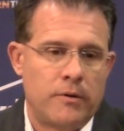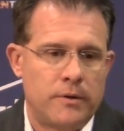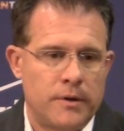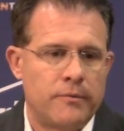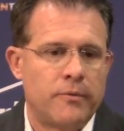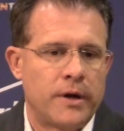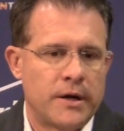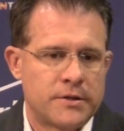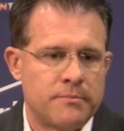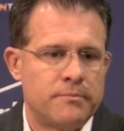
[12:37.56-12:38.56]
You know, we
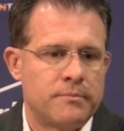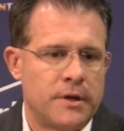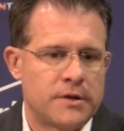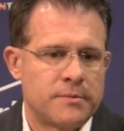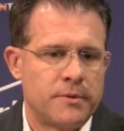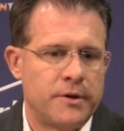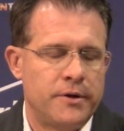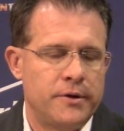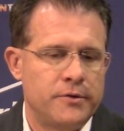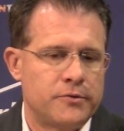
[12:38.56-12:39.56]
got some good
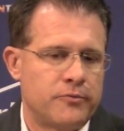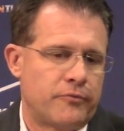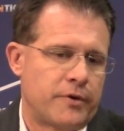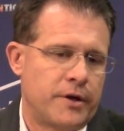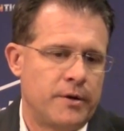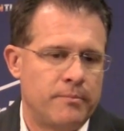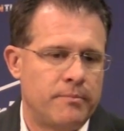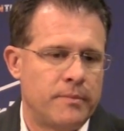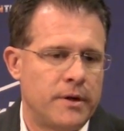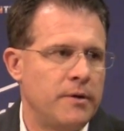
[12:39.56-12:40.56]
news for him.
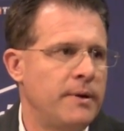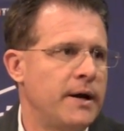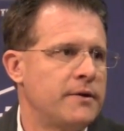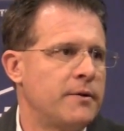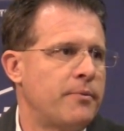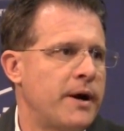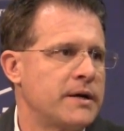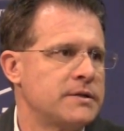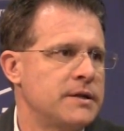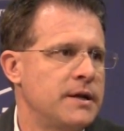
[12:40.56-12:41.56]
He'll be out there
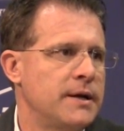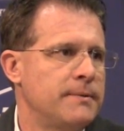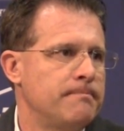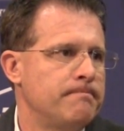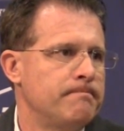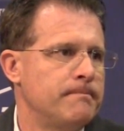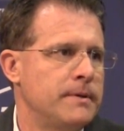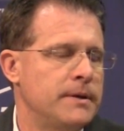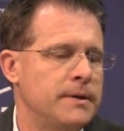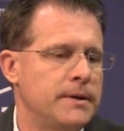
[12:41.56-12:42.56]
practicing today,
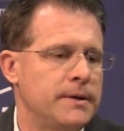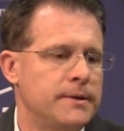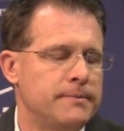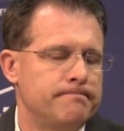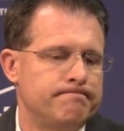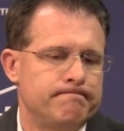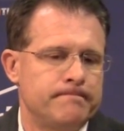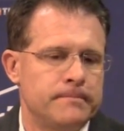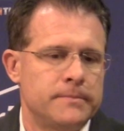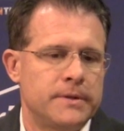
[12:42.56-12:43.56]
and
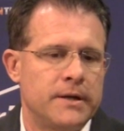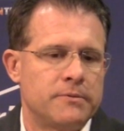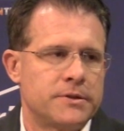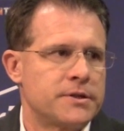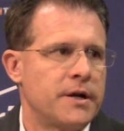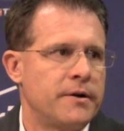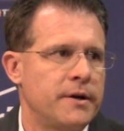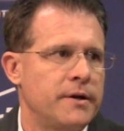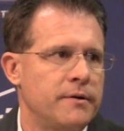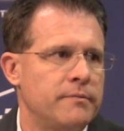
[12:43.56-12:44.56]
that was a scary
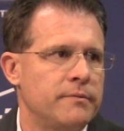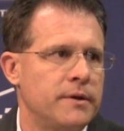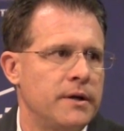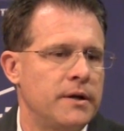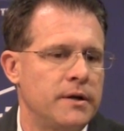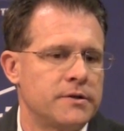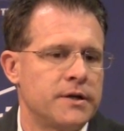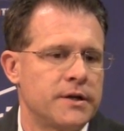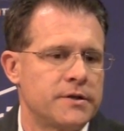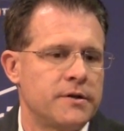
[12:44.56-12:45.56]
deal. And it looks
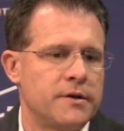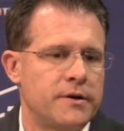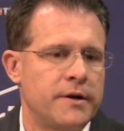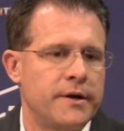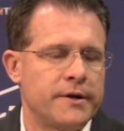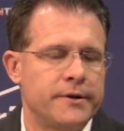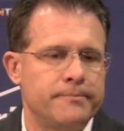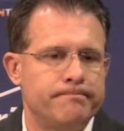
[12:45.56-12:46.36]
like it's going to turn out good.